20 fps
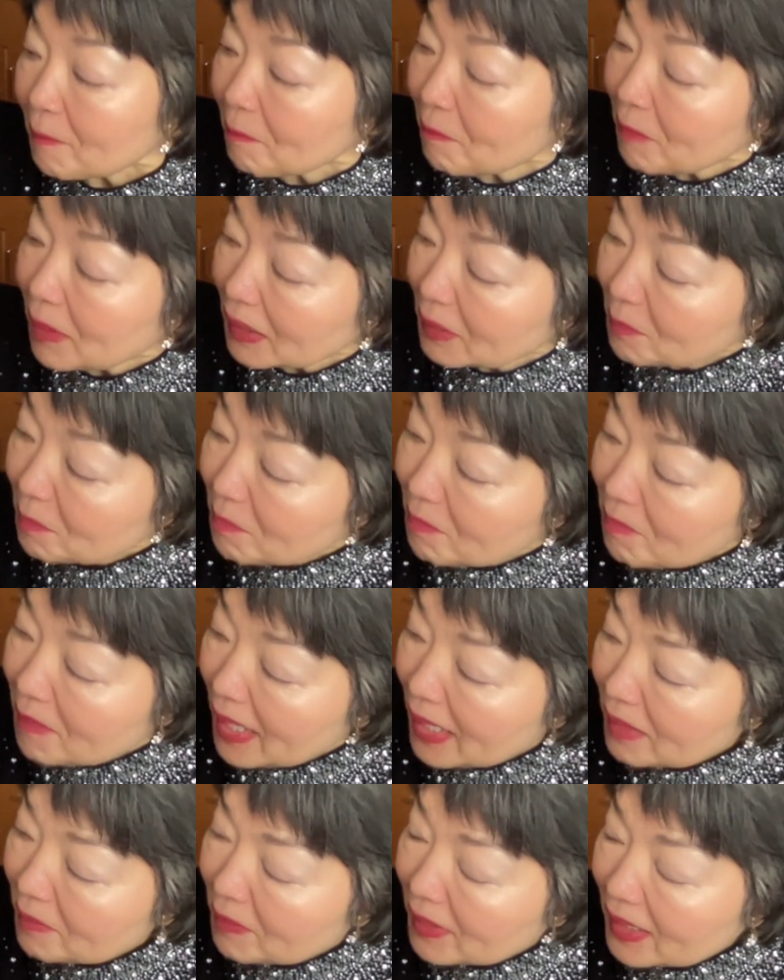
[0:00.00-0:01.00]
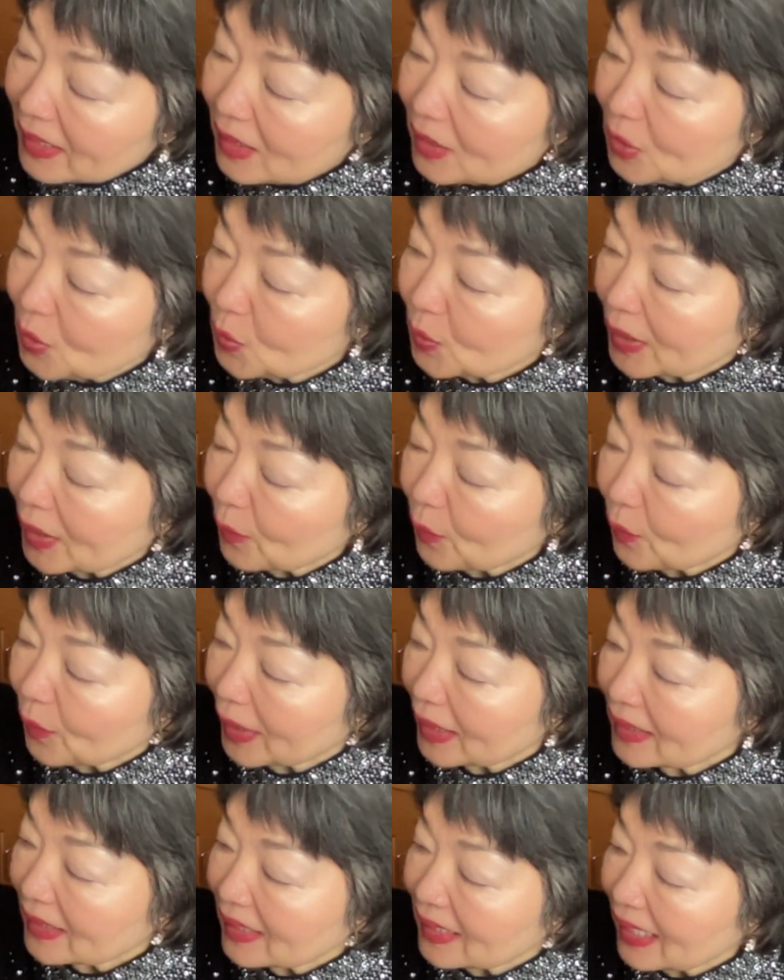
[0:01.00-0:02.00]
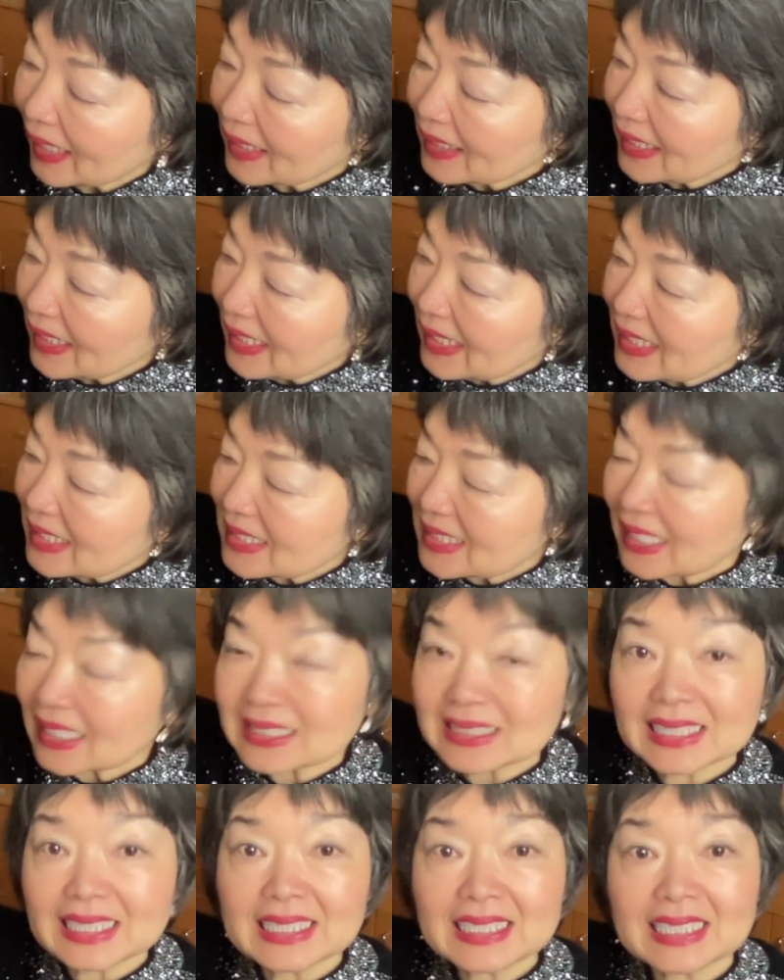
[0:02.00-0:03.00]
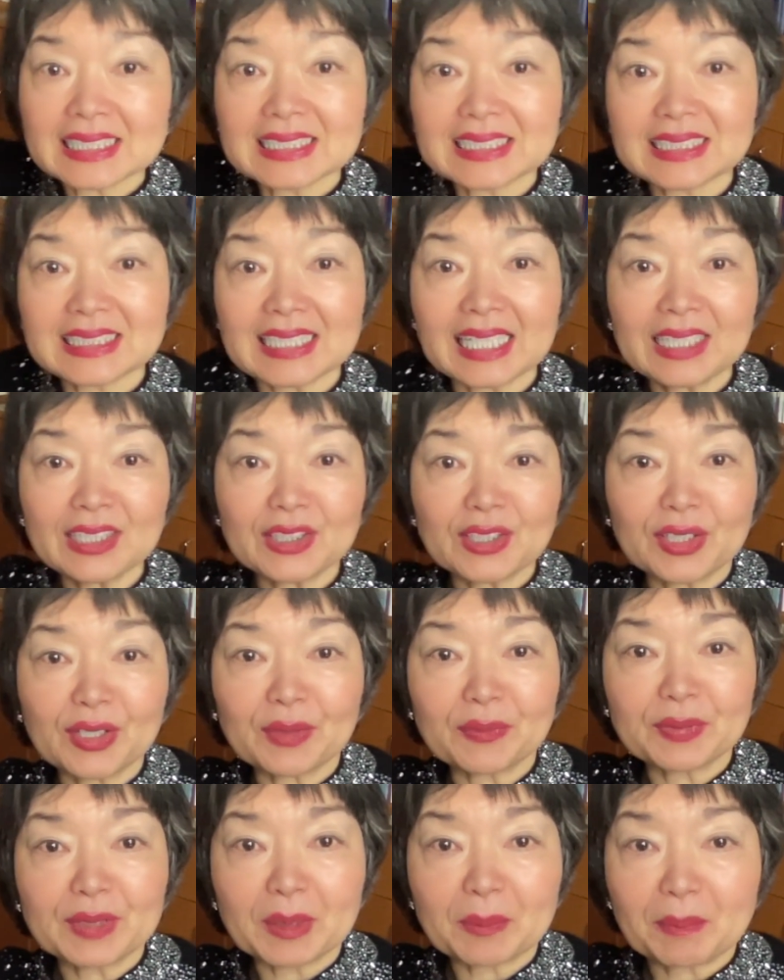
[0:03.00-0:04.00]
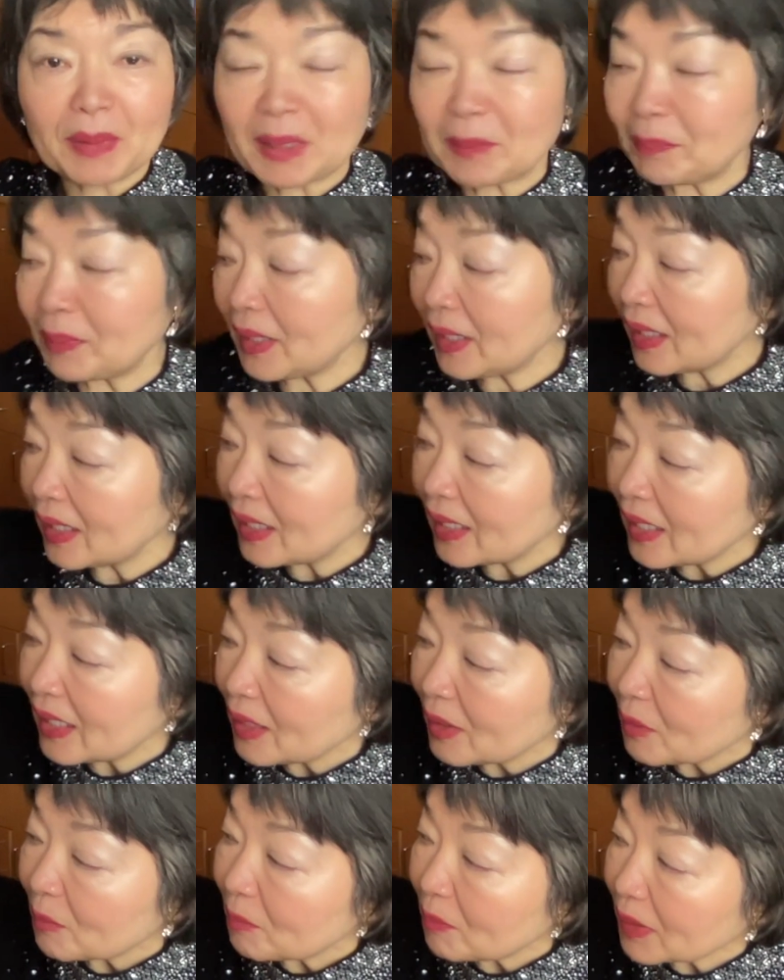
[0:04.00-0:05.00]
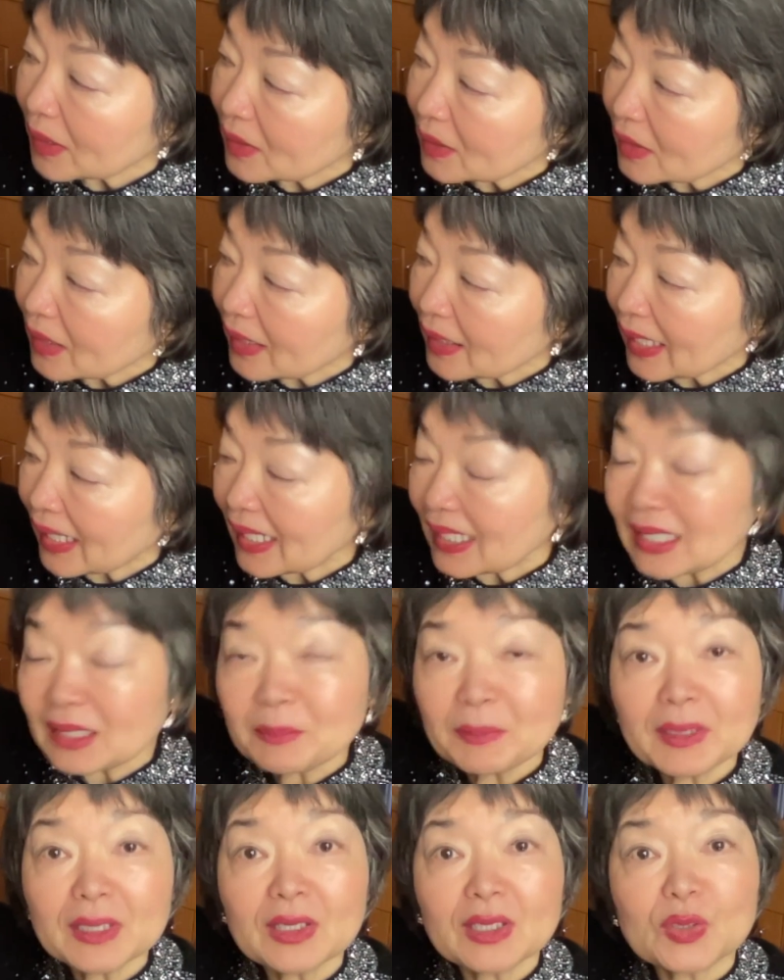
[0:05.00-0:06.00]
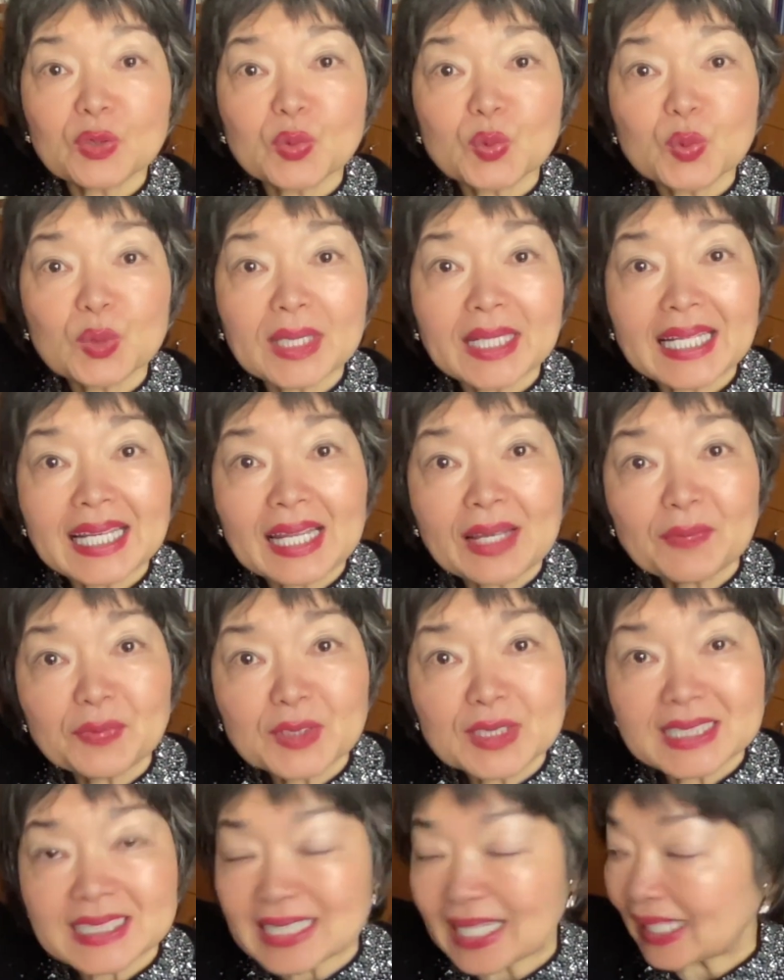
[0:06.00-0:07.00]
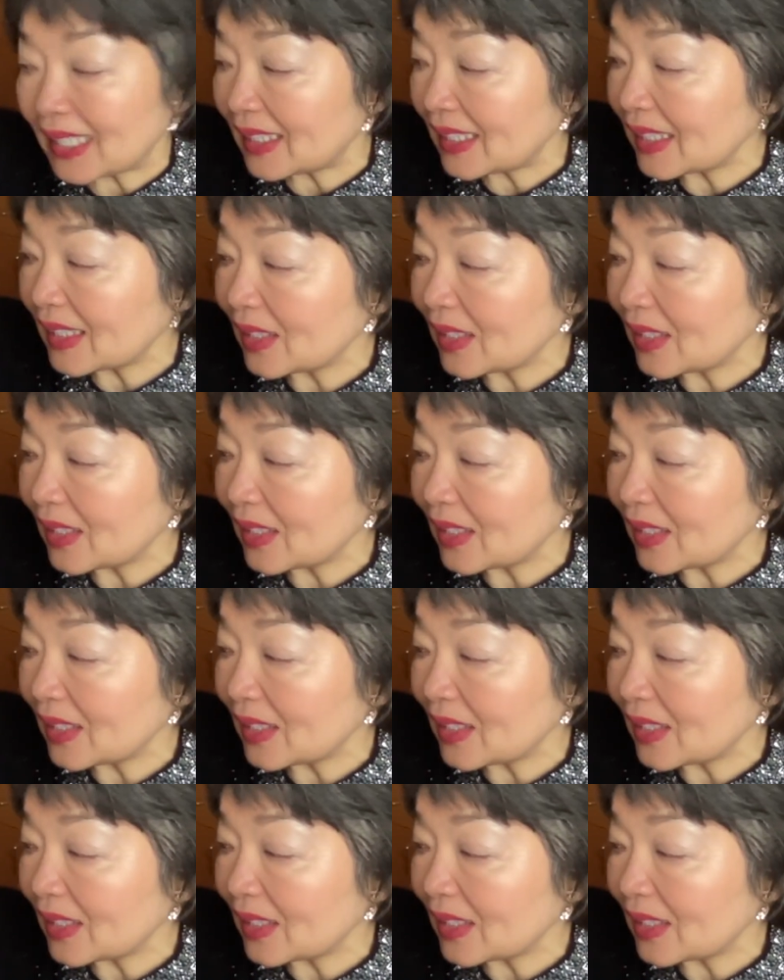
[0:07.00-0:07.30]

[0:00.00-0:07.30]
But maybe you can write not just in the center of the paper, but a little bit to the left side,